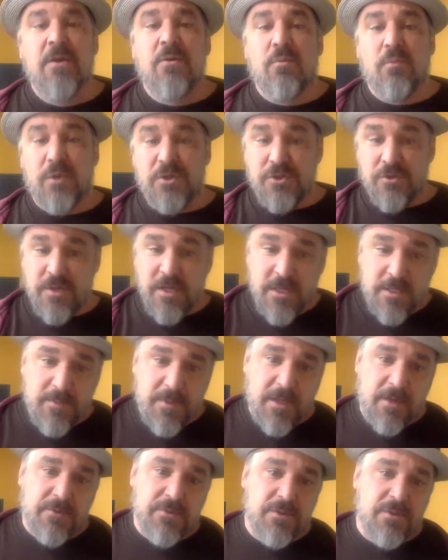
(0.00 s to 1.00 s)
What you need to be
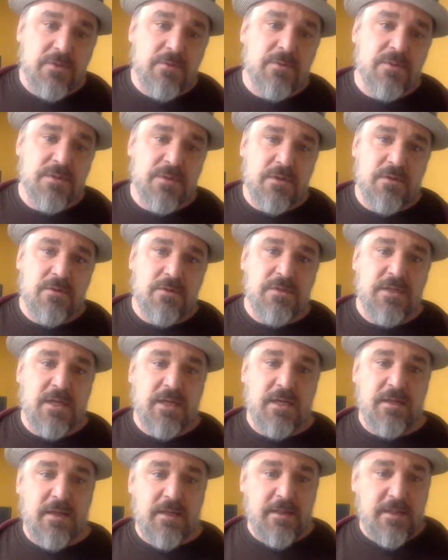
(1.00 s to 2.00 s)
able to do is
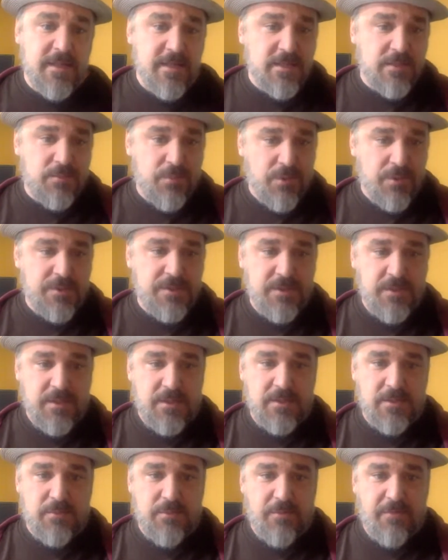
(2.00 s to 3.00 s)
understand that this person
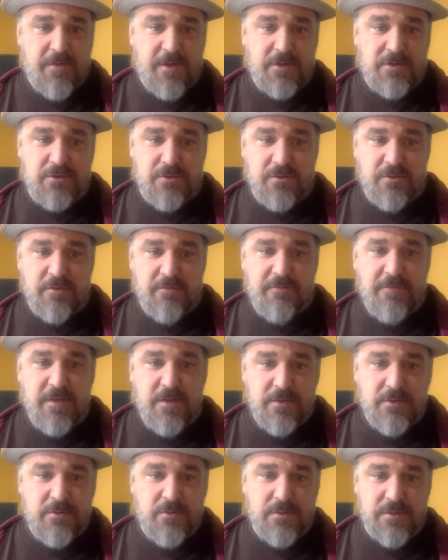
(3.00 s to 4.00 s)
is a professional in the
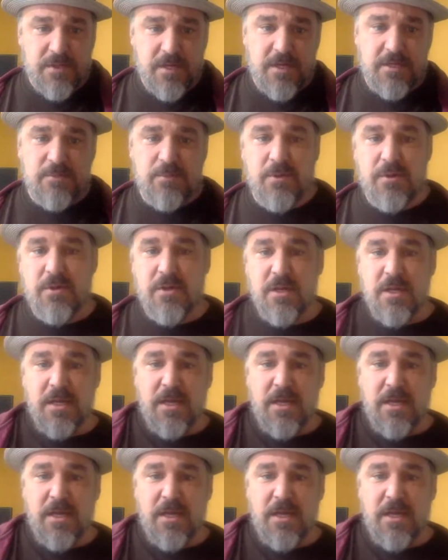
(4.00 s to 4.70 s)
field who is an expert,